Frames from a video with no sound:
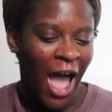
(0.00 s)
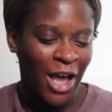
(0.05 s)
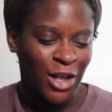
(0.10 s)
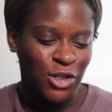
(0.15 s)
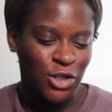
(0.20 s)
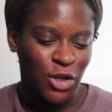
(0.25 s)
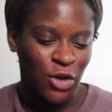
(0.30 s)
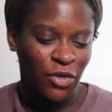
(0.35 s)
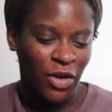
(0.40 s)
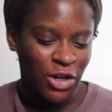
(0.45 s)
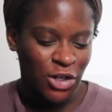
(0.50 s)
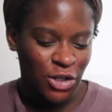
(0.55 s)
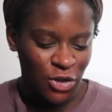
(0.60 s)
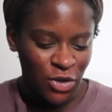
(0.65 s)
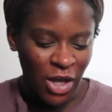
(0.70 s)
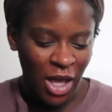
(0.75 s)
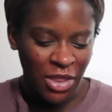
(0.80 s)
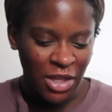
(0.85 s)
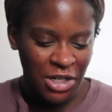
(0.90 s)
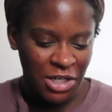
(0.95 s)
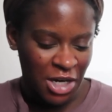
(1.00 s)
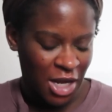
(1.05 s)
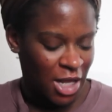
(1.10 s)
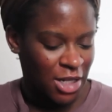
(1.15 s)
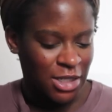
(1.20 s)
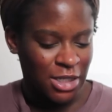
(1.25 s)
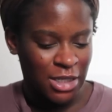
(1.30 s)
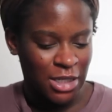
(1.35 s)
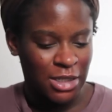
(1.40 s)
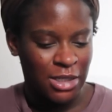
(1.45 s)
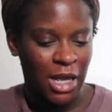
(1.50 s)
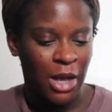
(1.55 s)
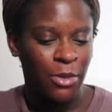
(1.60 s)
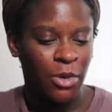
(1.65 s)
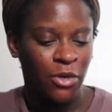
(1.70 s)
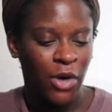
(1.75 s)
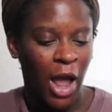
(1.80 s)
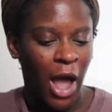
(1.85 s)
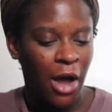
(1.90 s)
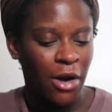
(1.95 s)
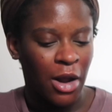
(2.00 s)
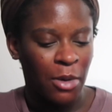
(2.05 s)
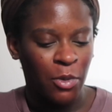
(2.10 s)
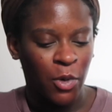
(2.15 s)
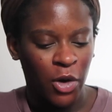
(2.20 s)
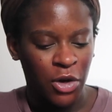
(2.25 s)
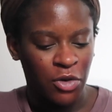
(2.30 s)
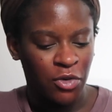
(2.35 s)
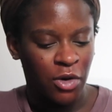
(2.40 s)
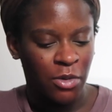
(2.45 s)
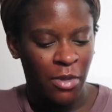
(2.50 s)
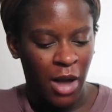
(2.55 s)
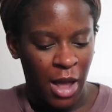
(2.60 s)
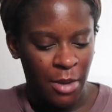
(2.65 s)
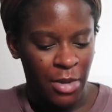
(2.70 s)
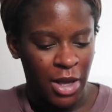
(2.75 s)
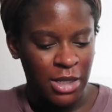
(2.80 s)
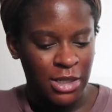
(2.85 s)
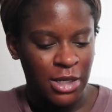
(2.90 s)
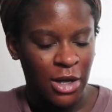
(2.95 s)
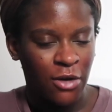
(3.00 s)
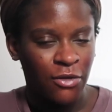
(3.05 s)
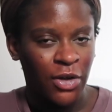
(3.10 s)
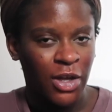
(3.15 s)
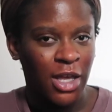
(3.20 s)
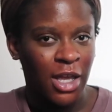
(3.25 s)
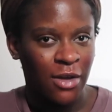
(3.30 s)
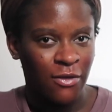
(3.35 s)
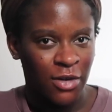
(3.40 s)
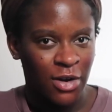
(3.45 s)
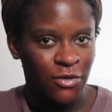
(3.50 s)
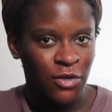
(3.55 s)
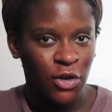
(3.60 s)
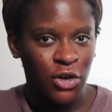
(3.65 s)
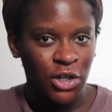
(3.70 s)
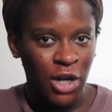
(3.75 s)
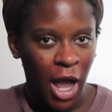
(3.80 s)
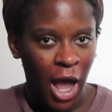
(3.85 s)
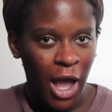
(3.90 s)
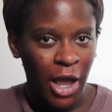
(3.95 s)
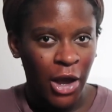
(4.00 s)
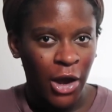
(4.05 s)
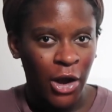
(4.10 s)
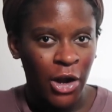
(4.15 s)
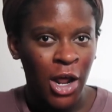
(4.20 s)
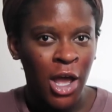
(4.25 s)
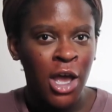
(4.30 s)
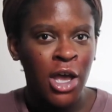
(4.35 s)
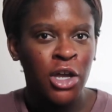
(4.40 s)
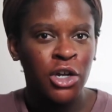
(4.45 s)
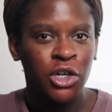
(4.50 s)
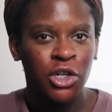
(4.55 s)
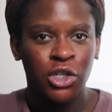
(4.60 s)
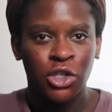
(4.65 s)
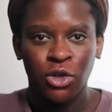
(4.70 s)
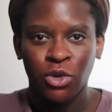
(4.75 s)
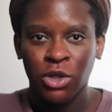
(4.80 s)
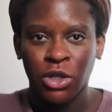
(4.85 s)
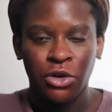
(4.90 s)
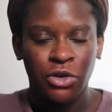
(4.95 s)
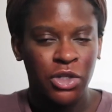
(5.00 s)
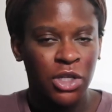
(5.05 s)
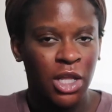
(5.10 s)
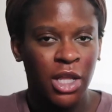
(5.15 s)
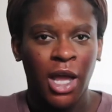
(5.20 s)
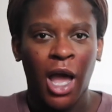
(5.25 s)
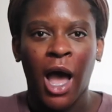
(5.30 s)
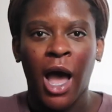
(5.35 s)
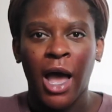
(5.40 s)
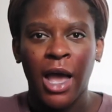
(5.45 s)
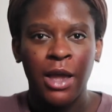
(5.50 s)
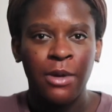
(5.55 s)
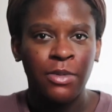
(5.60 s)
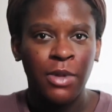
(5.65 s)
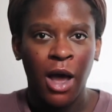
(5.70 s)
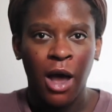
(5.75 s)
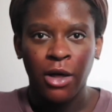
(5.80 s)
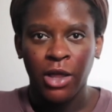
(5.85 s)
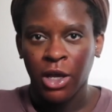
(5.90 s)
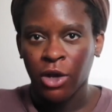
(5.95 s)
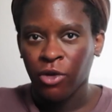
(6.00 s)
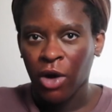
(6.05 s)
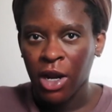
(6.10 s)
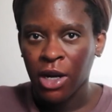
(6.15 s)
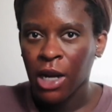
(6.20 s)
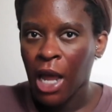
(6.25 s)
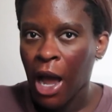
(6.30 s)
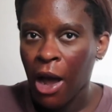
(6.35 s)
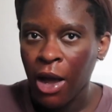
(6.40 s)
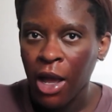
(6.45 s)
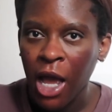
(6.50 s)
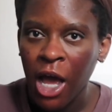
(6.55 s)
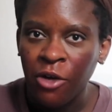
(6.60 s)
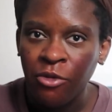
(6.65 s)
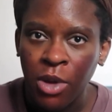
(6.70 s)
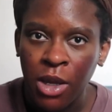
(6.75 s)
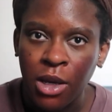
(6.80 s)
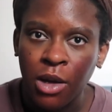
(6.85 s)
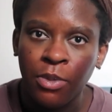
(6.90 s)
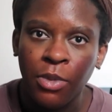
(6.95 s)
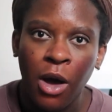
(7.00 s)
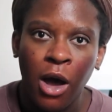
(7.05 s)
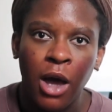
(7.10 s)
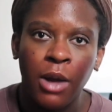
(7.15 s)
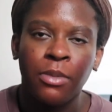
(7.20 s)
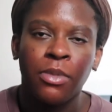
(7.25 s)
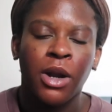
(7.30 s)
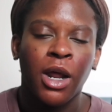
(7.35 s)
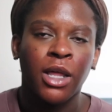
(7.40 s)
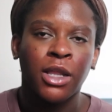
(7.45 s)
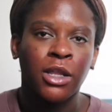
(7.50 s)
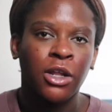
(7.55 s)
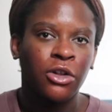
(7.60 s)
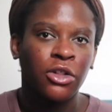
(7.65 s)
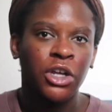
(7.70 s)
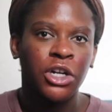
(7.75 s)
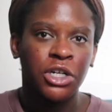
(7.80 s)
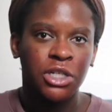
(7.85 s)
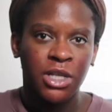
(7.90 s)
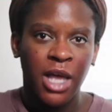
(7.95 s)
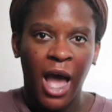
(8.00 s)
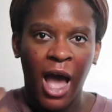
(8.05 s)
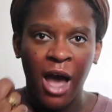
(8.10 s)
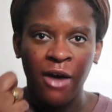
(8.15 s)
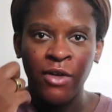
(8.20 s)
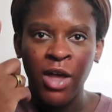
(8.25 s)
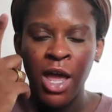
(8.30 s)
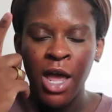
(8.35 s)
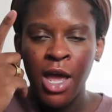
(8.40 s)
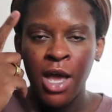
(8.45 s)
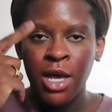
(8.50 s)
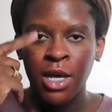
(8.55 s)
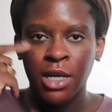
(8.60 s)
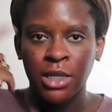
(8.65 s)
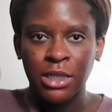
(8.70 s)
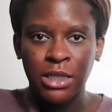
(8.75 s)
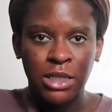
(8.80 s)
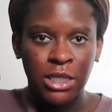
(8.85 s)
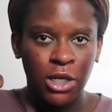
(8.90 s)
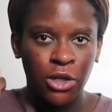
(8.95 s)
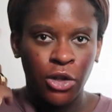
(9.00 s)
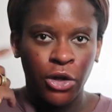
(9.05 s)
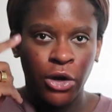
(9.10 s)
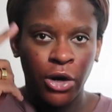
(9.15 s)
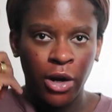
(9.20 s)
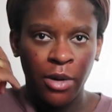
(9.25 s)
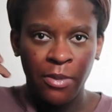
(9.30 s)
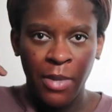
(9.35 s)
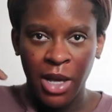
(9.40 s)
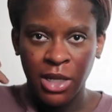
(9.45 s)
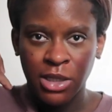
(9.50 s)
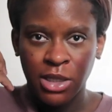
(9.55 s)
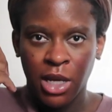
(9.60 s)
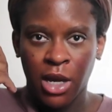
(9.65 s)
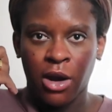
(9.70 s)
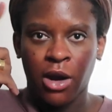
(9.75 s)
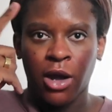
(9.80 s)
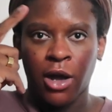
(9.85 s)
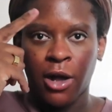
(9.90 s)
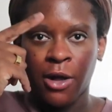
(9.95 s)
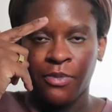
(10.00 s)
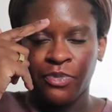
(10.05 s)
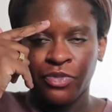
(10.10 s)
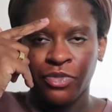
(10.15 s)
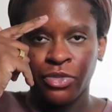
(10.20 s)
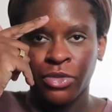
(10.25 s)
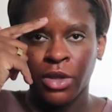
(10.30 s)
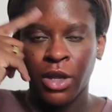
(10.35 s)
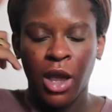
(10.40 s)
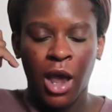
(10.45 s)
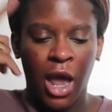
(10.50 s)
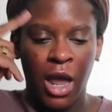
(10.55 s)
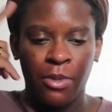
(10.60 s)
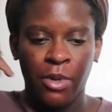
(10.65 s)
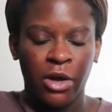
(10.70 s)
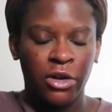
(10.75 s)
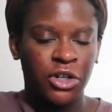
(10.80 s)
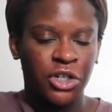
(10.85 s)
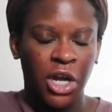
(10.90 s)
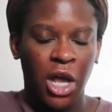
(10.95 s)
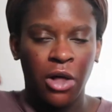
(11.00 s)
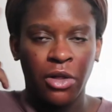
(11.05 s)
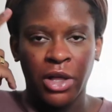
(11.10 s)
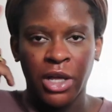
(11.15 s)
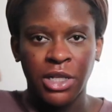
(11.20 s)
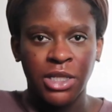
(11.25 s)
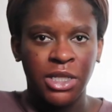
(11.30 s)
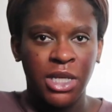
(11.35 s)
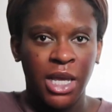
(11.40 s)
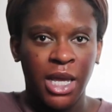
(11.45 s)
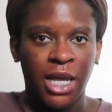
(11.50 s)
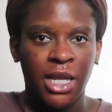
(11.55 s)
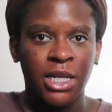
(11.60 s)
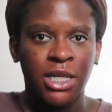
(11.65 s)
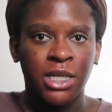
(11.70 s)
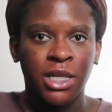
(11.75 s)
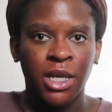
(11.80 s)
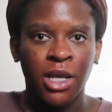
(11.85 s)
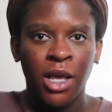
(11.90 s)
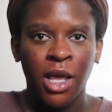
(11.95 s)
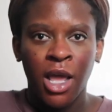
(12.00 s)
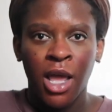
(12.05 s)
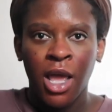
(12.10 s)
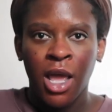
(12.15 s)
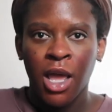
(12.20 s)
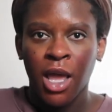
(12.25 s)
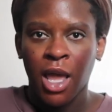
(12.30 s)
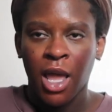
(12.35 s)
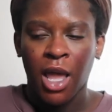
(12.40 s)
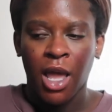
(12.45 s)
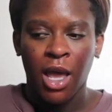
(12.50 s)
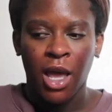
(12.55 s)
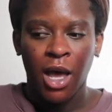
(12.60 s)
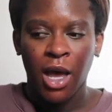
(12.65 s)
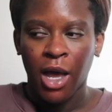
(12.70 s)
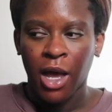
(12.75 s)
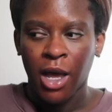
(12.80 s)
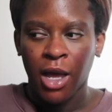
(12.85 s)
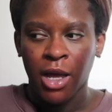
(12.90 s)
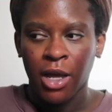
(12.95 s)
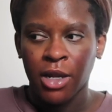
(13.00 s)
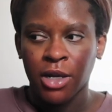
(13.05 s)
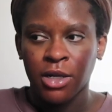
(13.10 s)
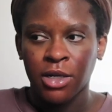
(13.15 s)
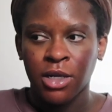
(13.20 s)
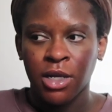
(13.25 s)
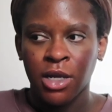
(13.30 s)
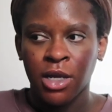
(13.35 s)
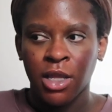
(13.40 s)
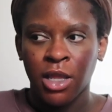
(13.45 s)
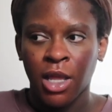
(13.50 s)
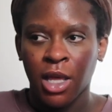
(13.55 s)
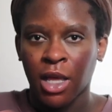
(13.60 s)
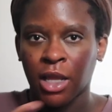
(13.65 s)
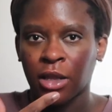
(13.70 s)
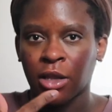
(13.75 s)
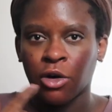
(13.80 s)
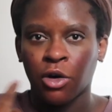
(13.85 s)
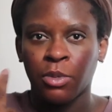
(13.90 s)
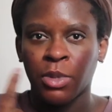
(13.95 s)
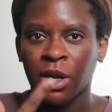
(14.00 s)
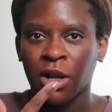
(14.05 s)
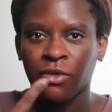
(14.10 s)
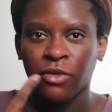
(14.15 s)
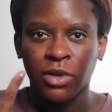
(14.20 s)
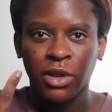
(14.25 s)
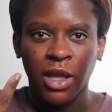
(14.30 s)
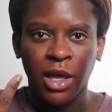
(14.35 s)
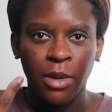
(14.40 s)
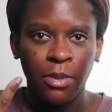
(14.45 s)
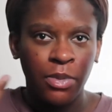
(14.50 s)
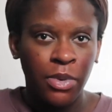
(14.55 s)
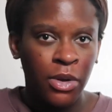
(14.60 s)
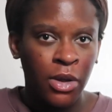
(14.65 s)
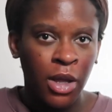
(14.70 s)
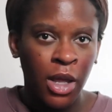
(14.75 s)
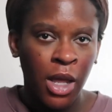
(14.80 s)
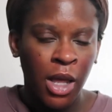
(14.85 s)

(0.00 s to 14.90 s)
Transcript: And so if I do get the chance this time around, I'm going to remind myself, like, even if you're tired, just do a little something. I am not, like right now I have makeup on, but I literally just have concealer, mascara, eyebrow gel and tint, and like a little bit of lip.